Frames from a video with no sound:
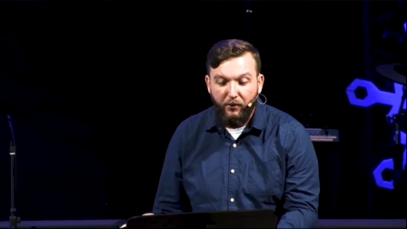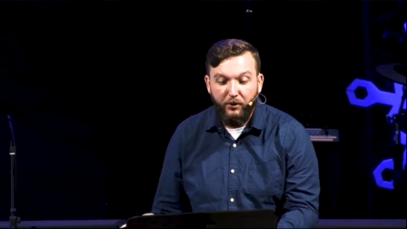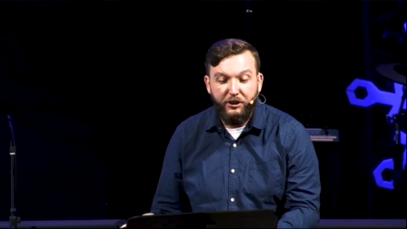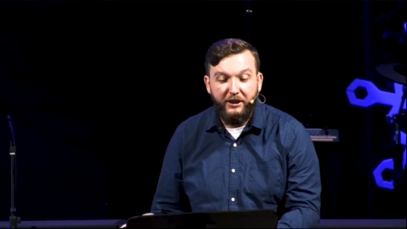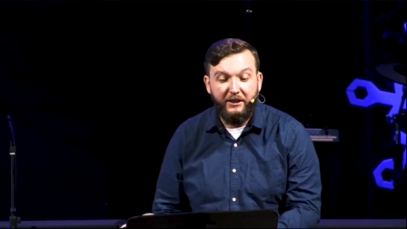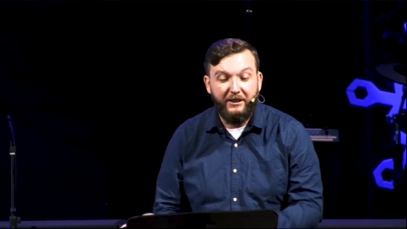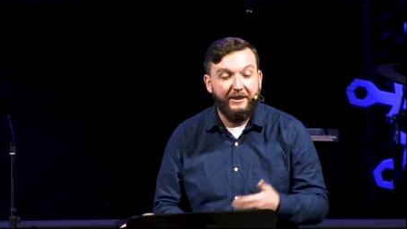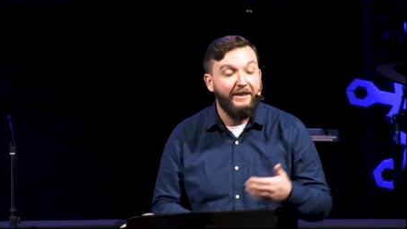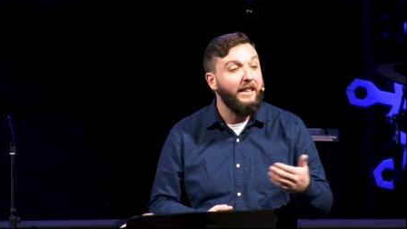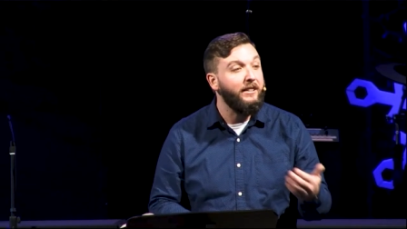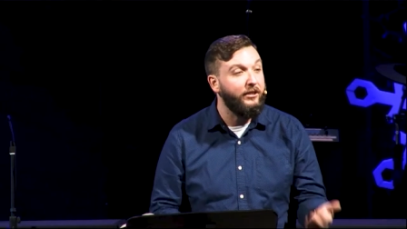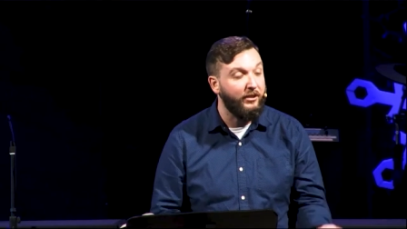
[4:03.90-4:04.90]
Well, Jesus
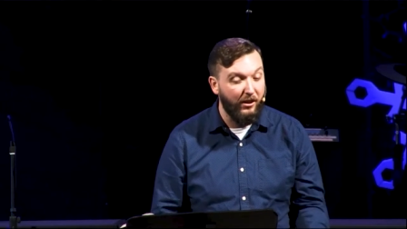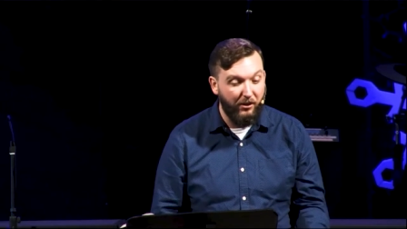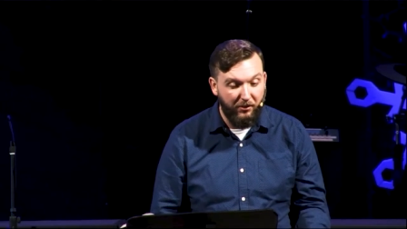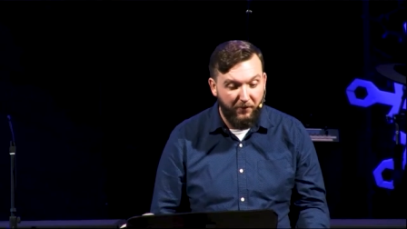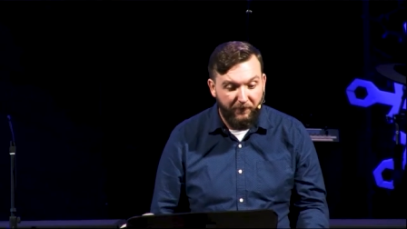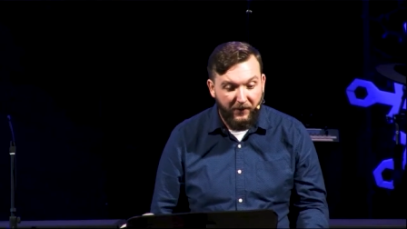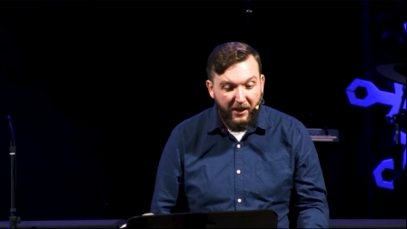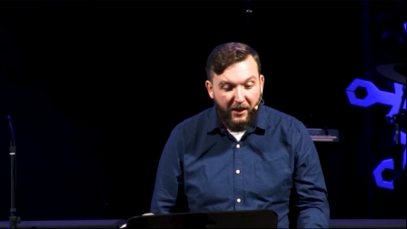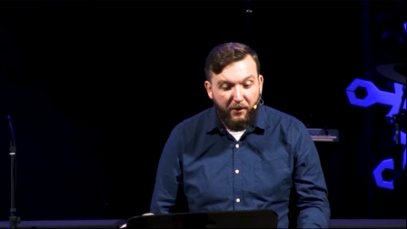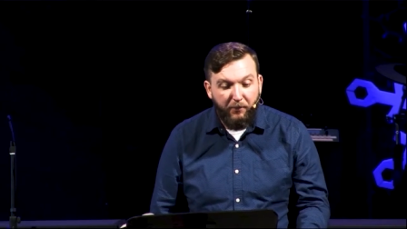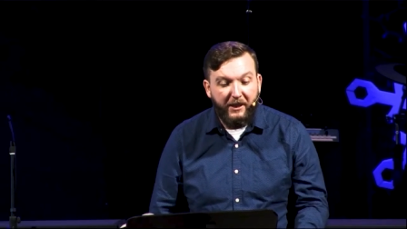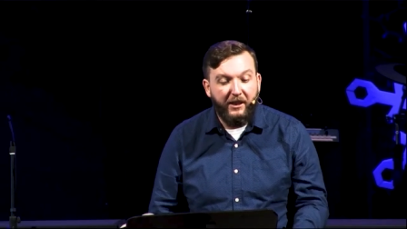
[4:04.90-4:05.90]
did so
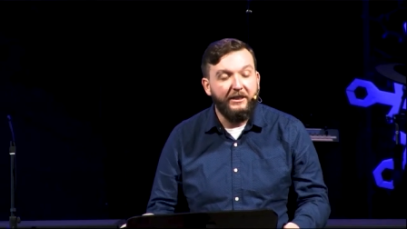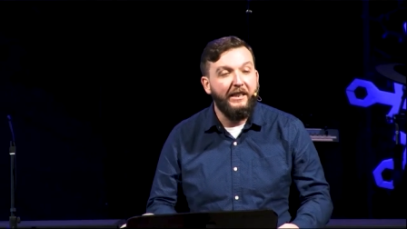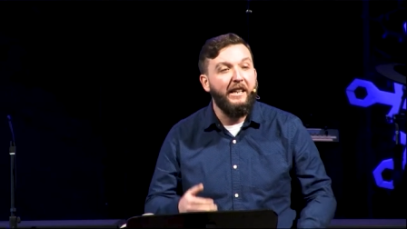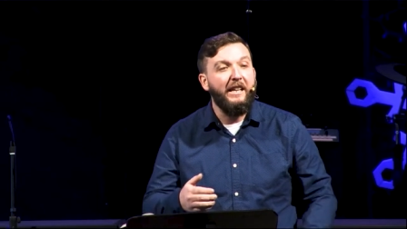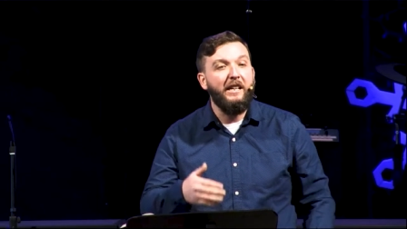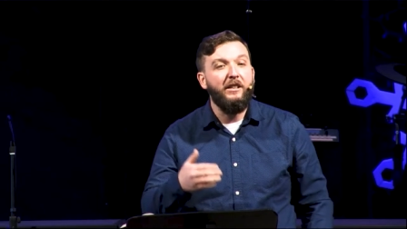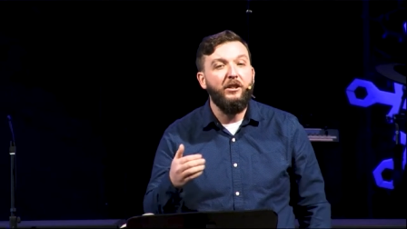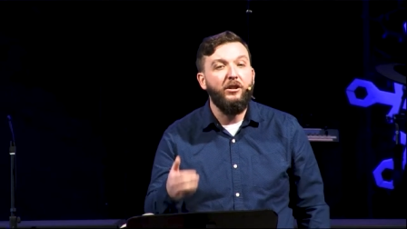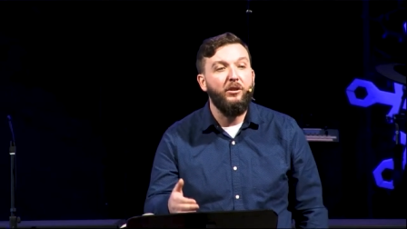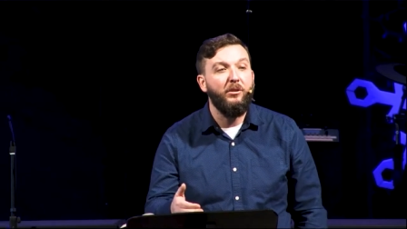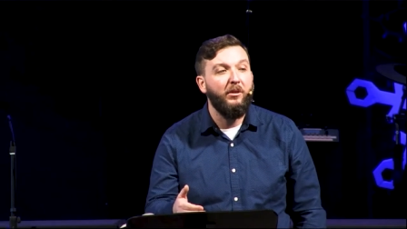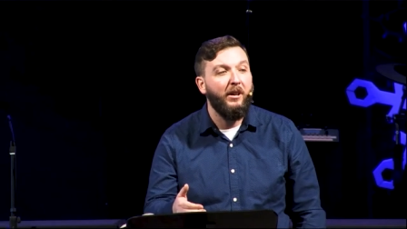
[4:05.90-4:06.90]
because he
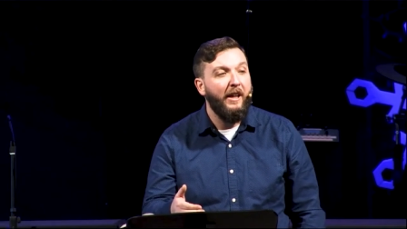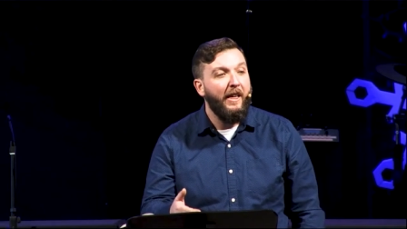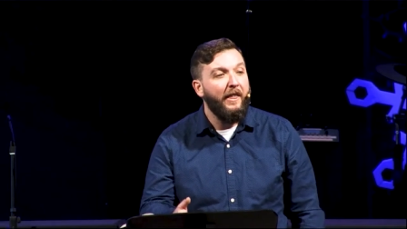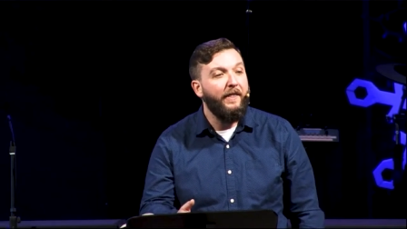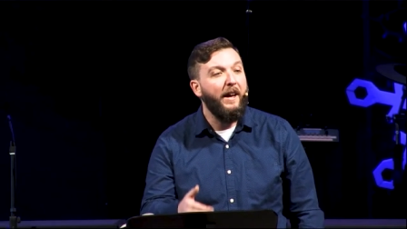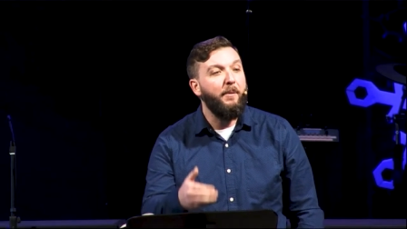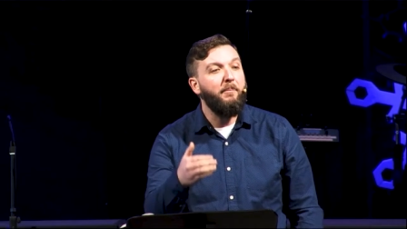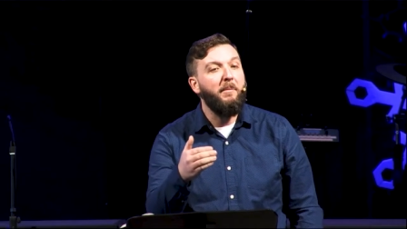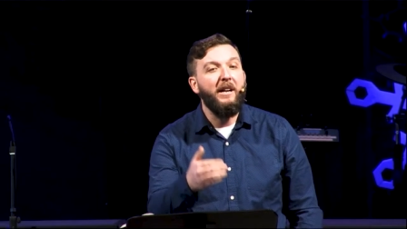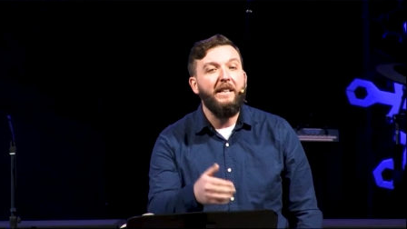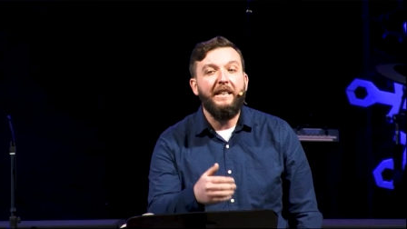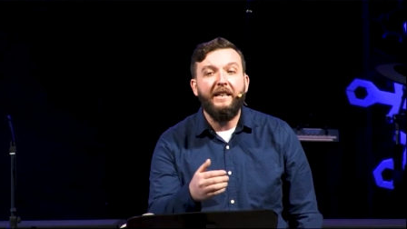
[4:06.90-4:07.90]
knew that
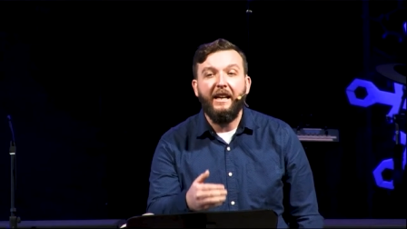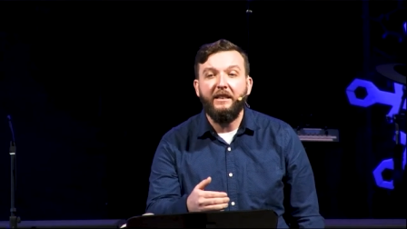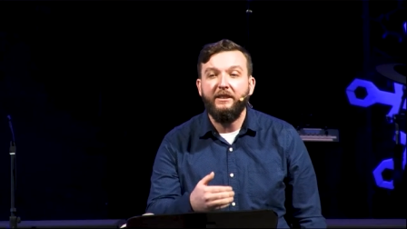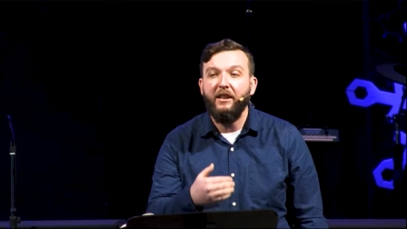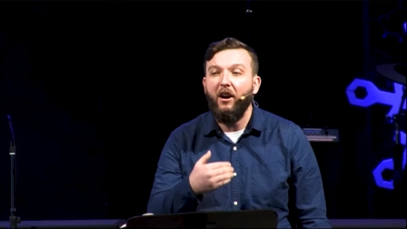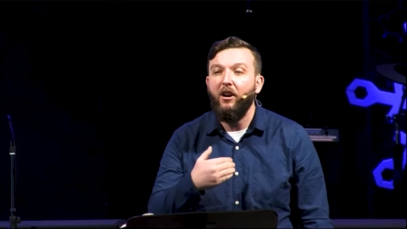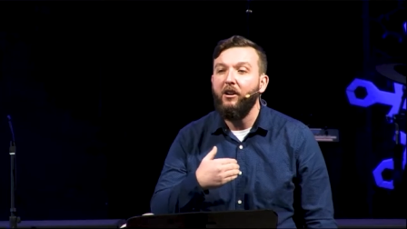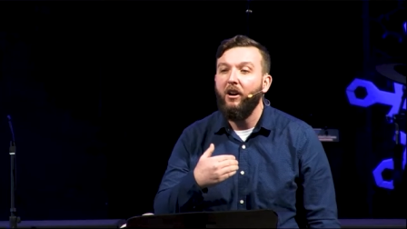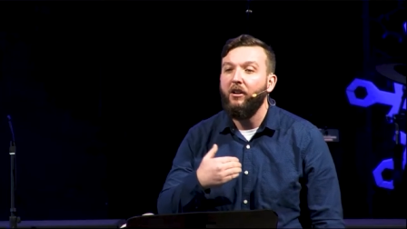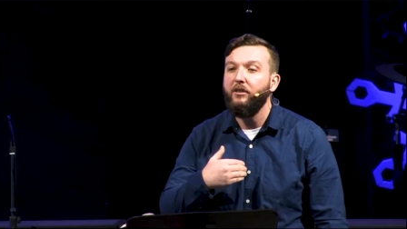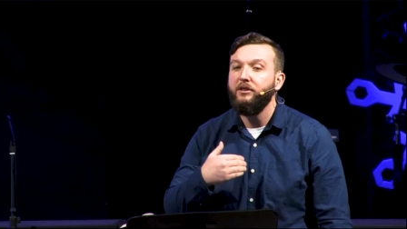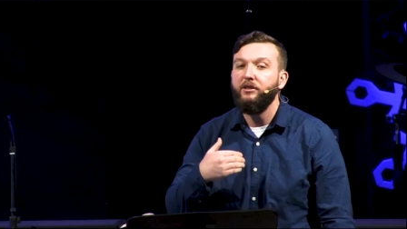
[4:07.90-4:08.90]
money gets at our
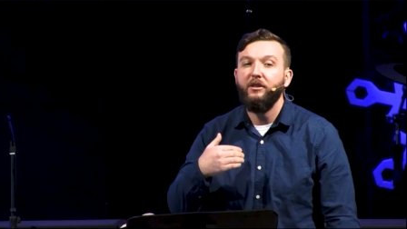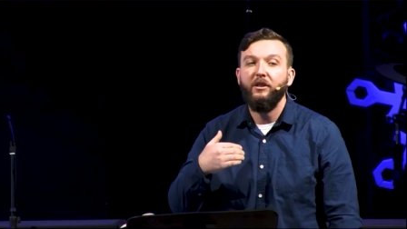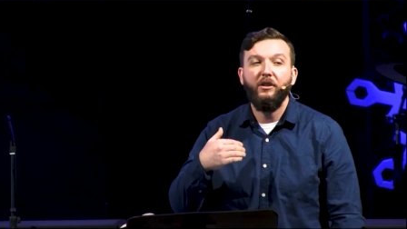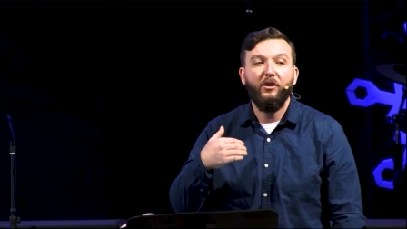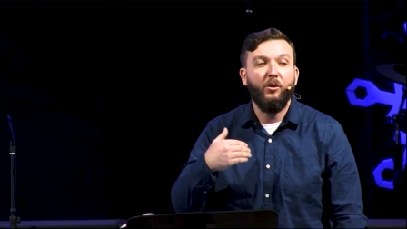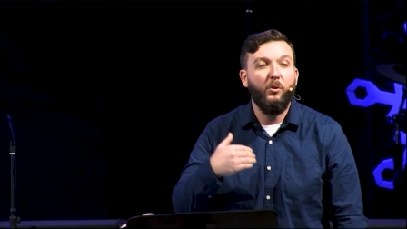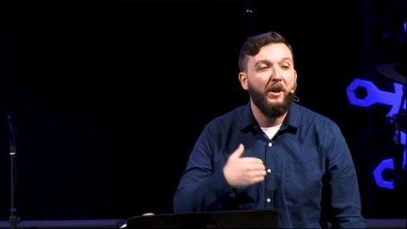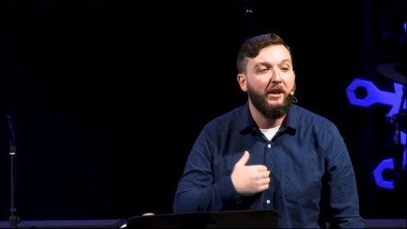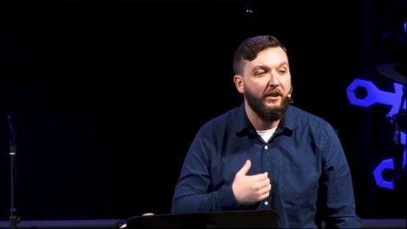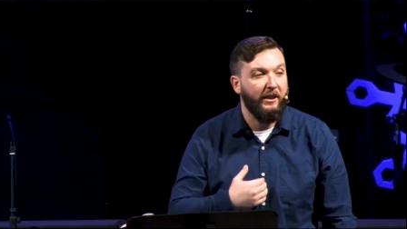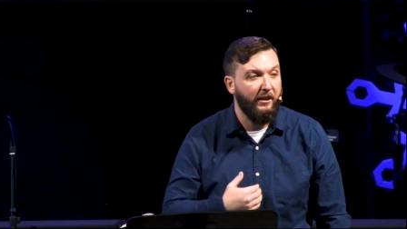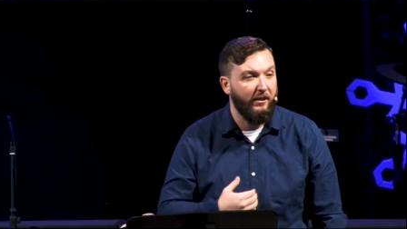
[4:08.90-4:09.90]
hearts
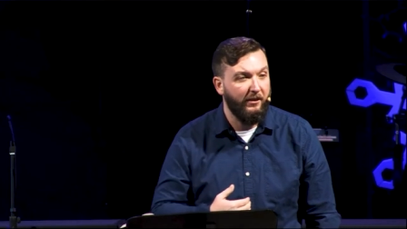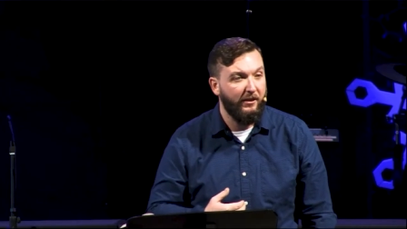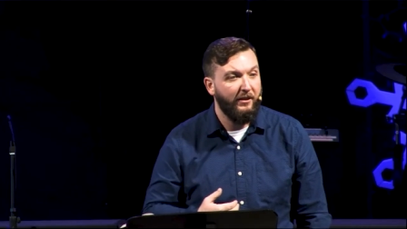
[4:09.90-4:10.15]
quickly.